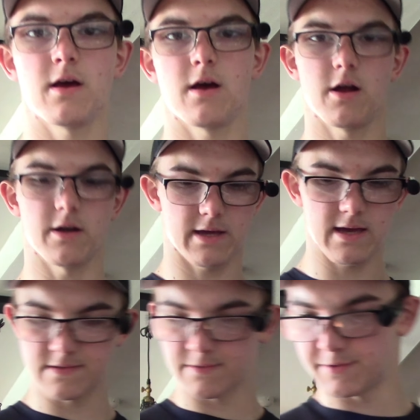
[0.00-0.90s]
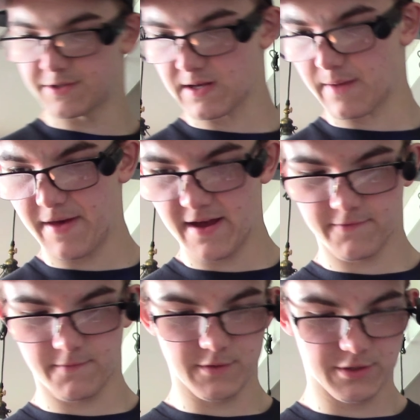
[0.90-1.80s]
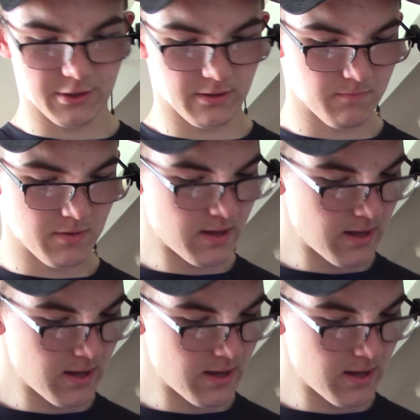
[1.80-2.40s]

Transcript: Alrighty guys, so we just got back from the gym.